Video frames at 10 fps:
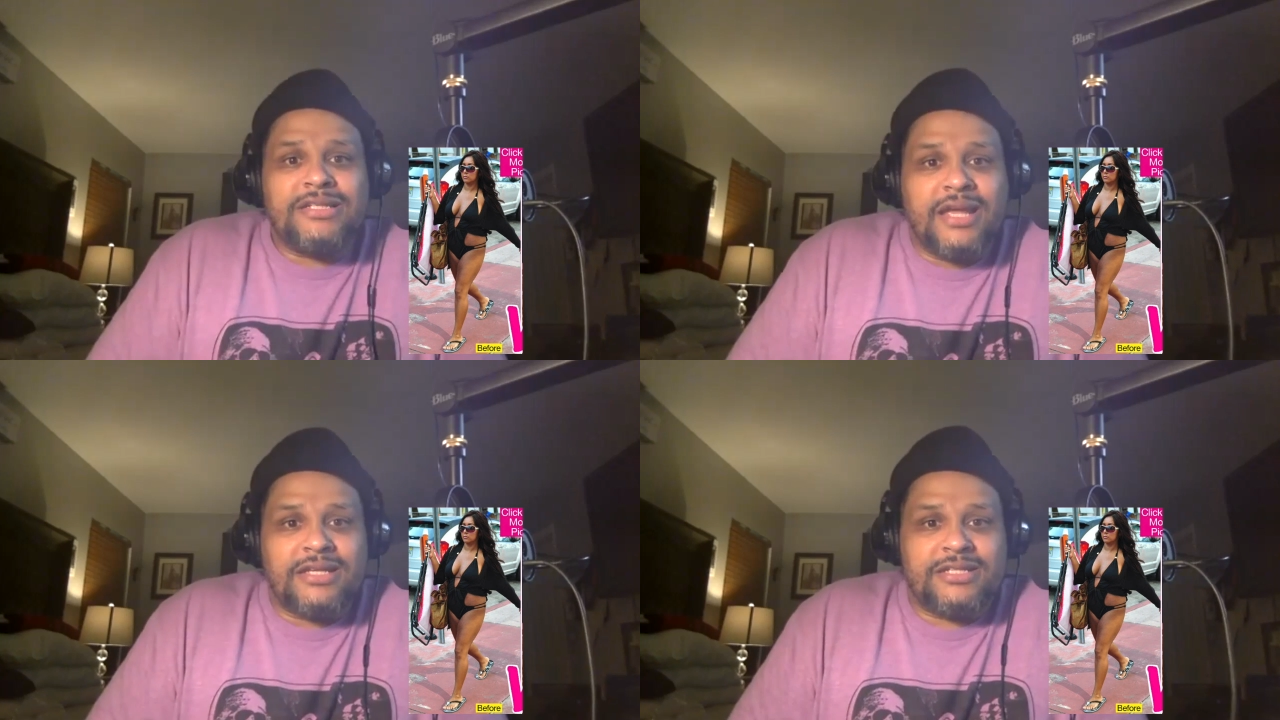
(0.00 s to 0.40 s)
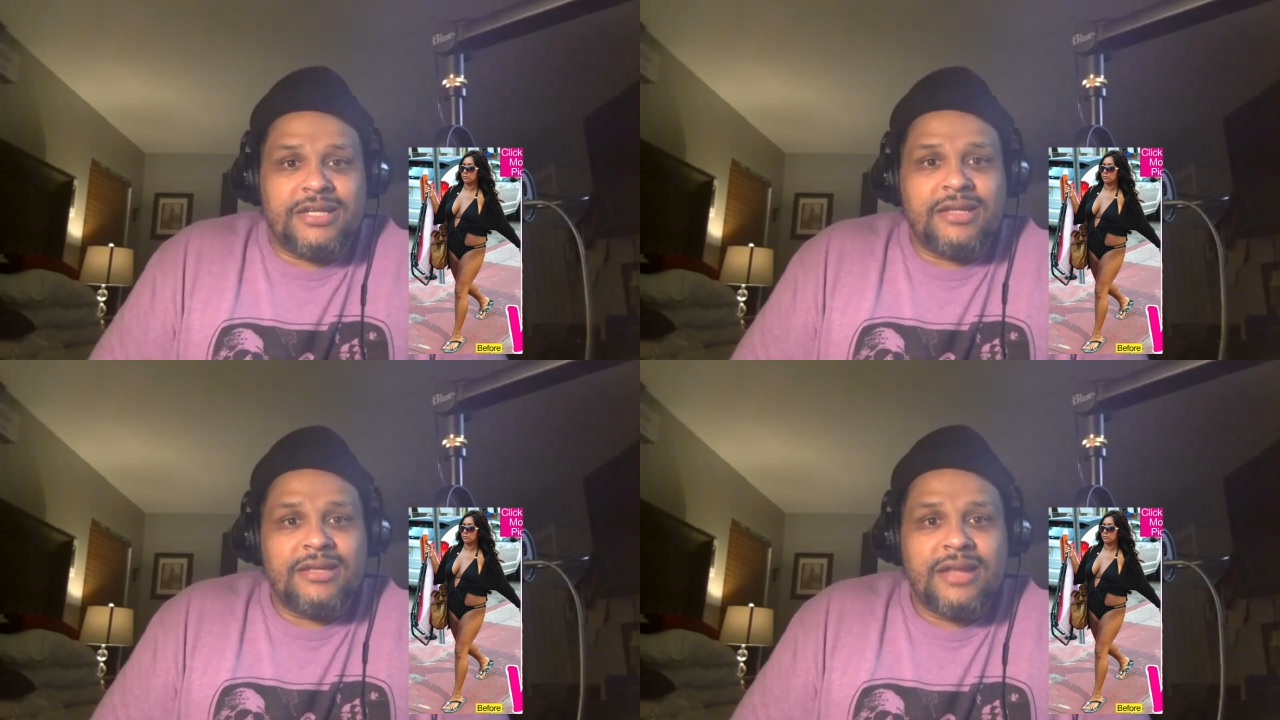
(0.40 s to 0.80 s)
that
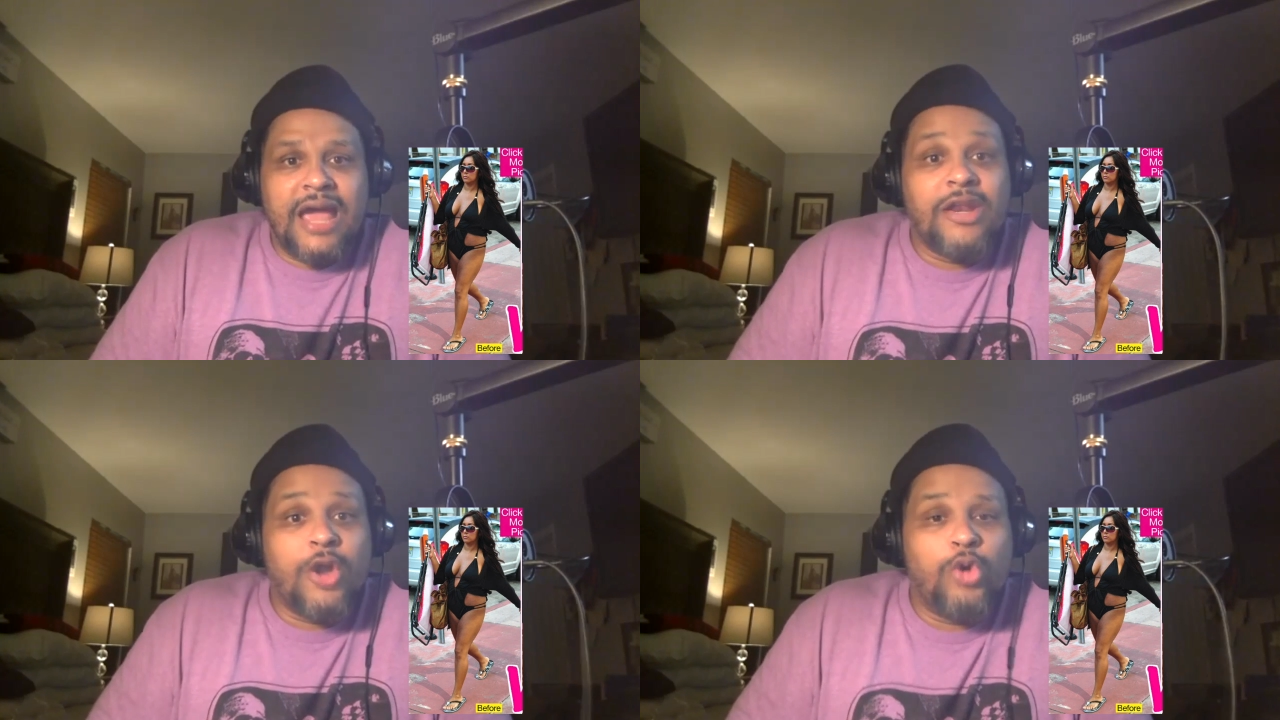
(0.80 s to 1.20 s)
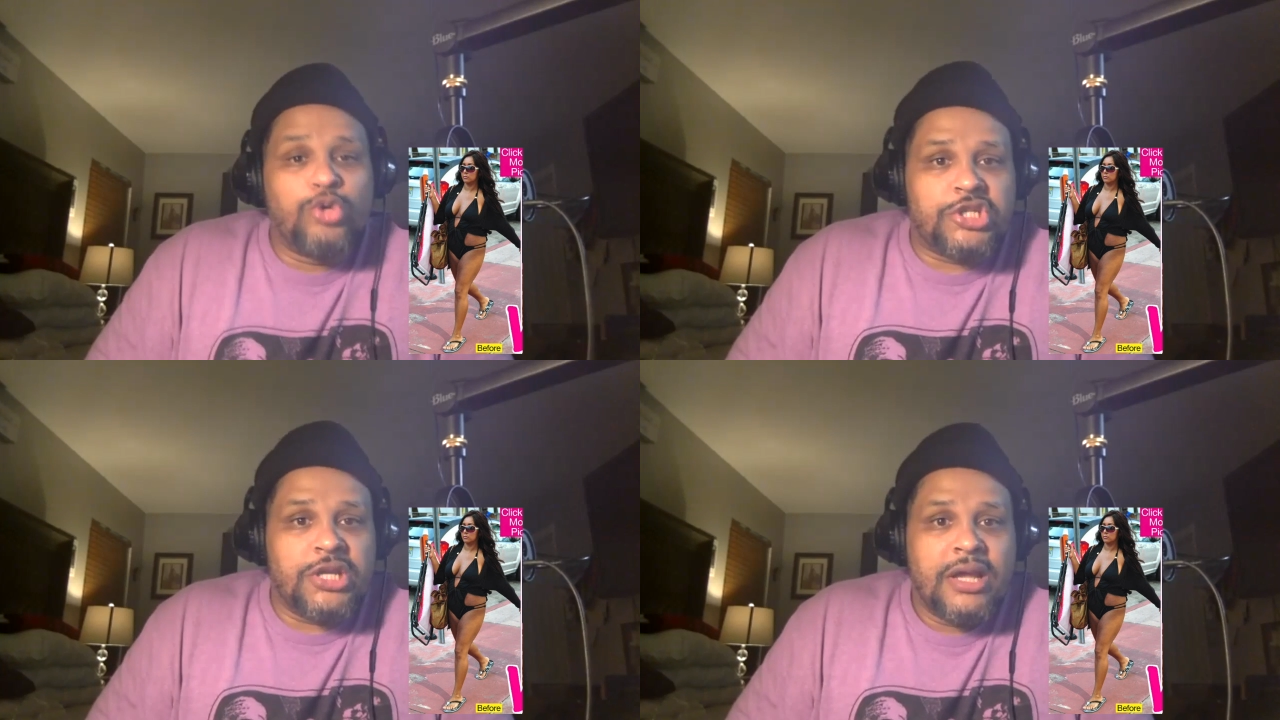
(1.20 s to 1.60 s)
shit. Nobody ever
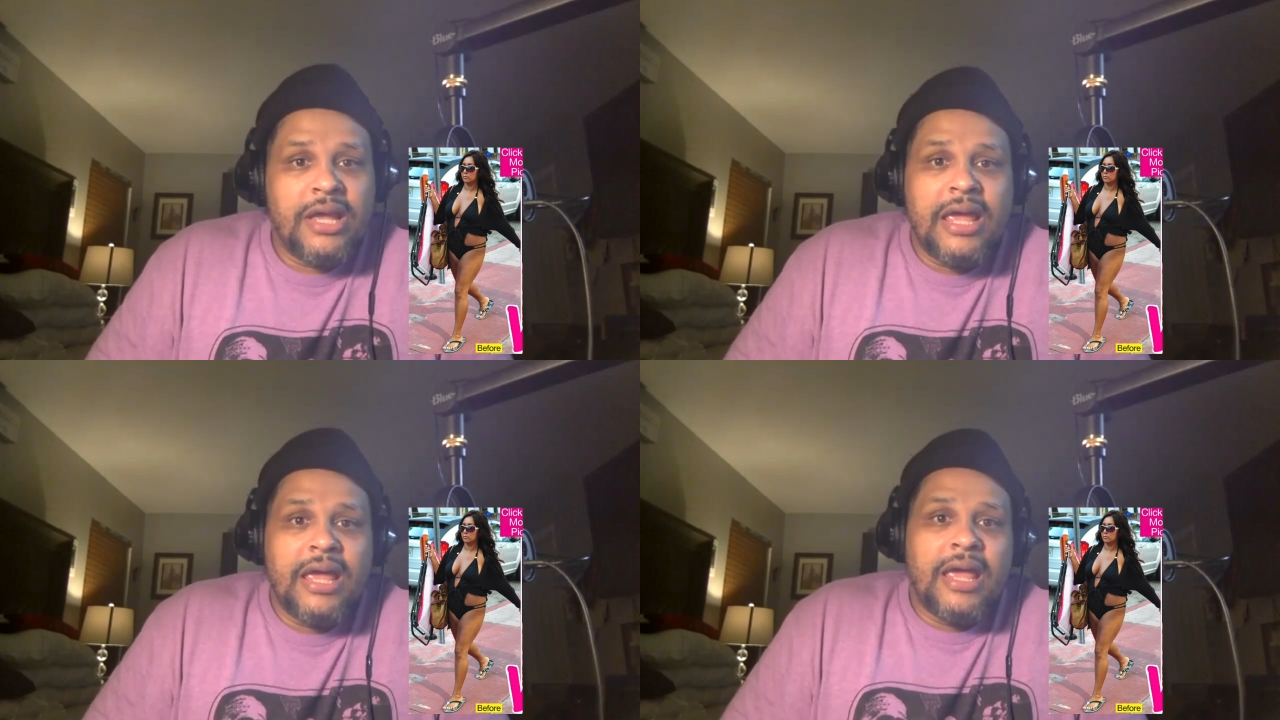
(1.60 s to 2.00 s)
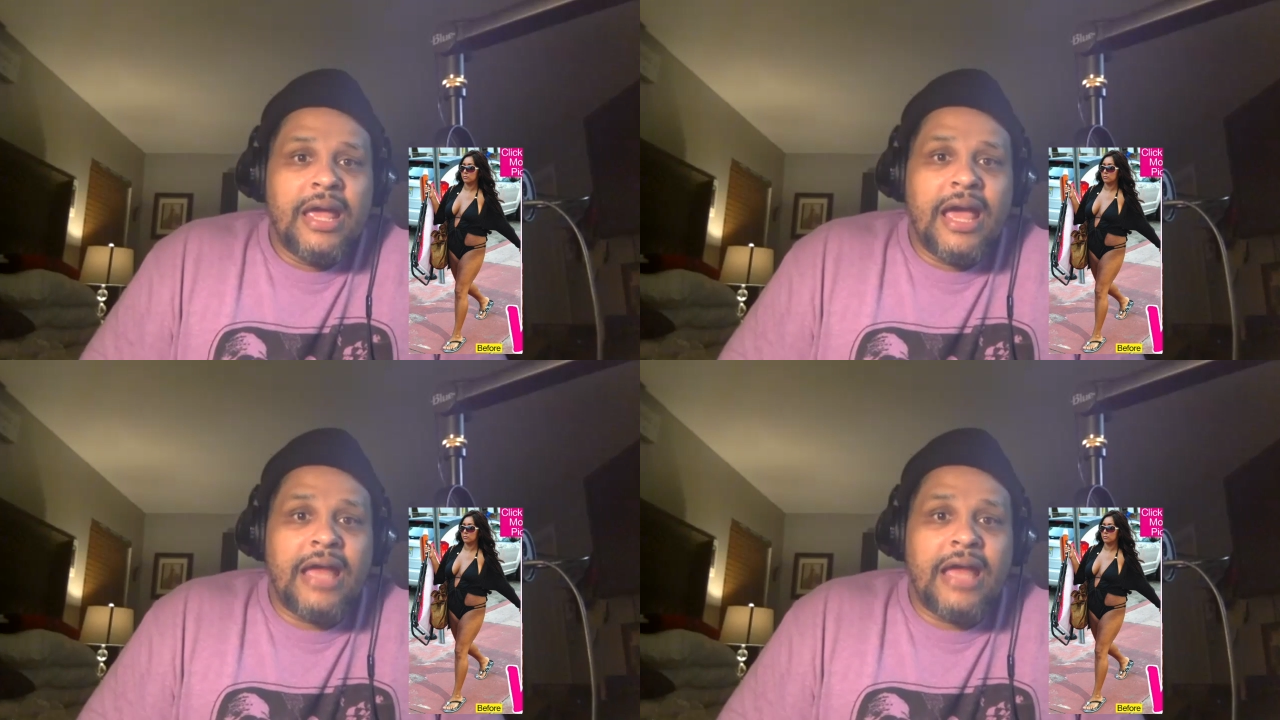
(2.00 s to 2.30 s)
wants to watch it. It's, I